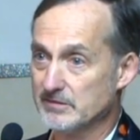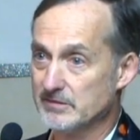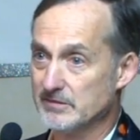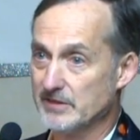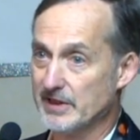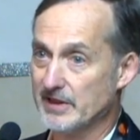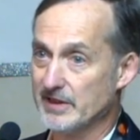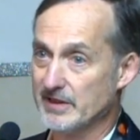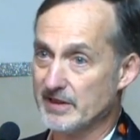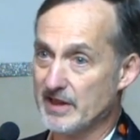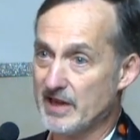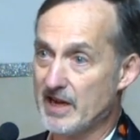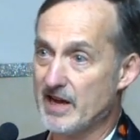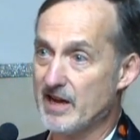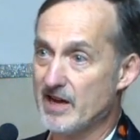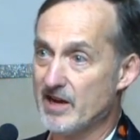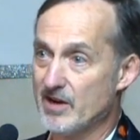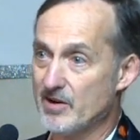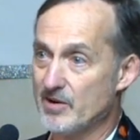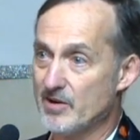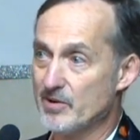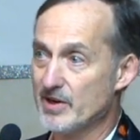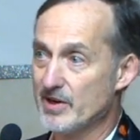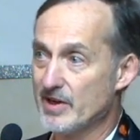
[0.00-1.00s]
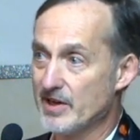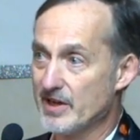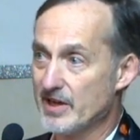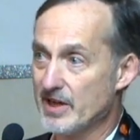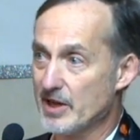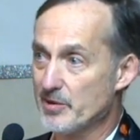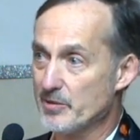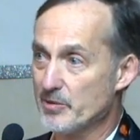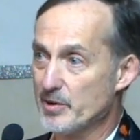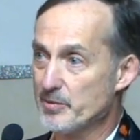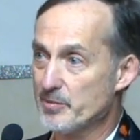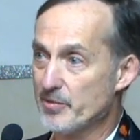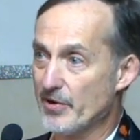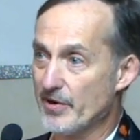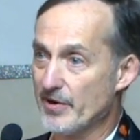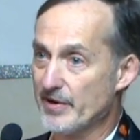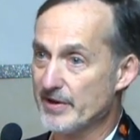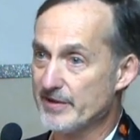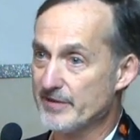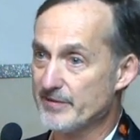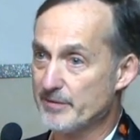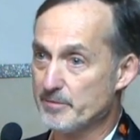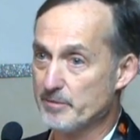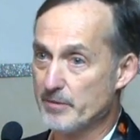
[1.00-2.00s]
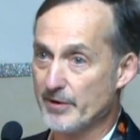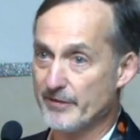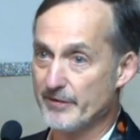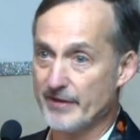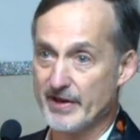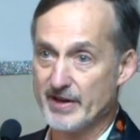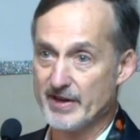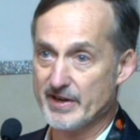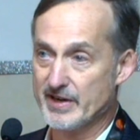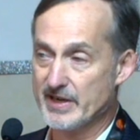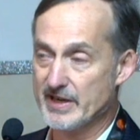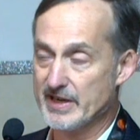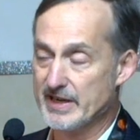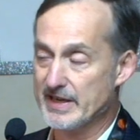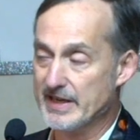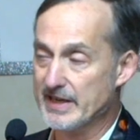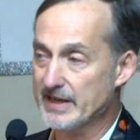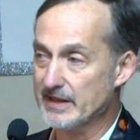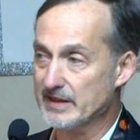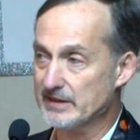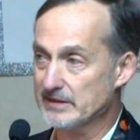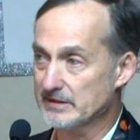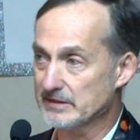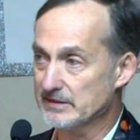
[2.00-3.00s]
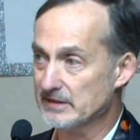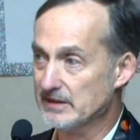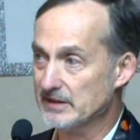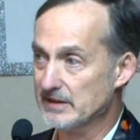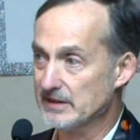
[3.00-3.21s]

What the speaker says: And how can we prevent it again?